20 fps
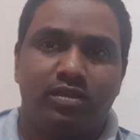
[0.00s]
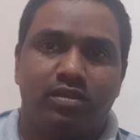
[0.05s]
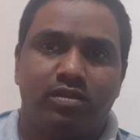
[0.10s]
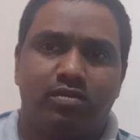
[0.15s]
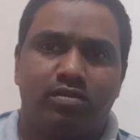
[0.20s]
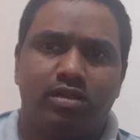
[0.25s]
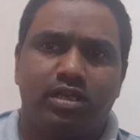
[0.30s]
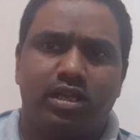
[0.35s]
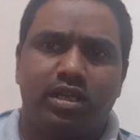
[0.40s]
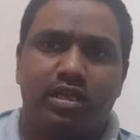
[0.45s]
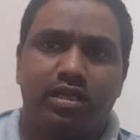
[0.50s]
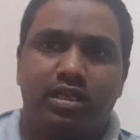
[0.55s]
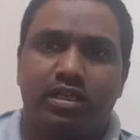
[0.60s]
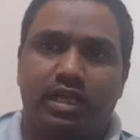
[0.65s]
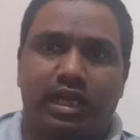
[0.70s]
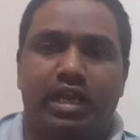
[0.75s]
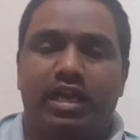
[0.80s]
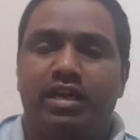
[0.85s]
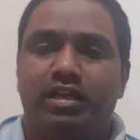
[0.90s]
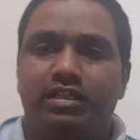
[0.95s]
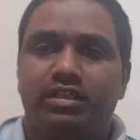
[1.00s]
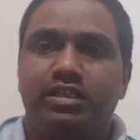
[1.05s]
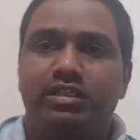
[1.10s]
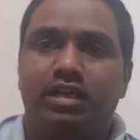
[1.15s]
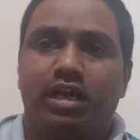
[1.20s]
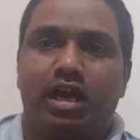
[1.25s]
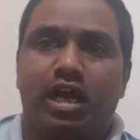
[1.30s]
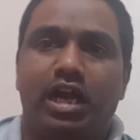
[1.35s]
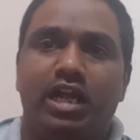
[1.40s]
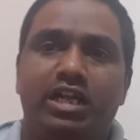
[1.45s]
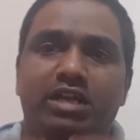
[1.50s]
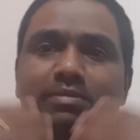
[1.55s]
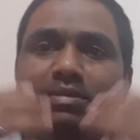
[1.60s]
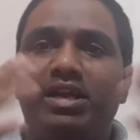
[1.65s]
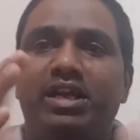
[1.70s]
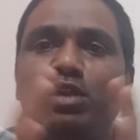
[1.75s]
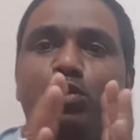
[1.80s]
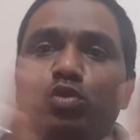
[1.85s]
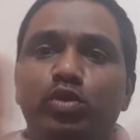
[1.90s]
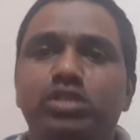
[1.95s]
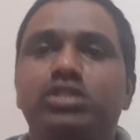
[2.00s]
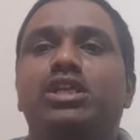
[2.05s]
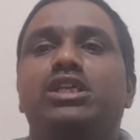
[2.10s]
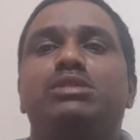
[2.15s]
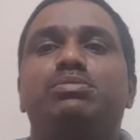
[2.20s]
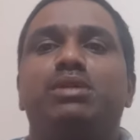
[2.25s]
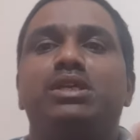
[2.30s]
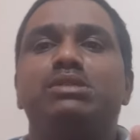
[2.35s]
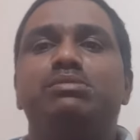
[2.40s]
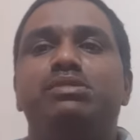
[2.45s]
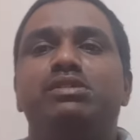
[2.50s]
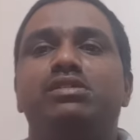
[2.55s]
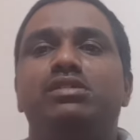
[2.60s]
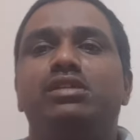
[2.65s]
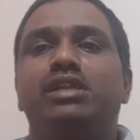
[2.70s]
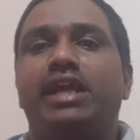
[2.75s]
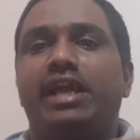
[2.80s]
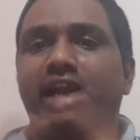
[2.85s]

Okay, ultimately who is responsible?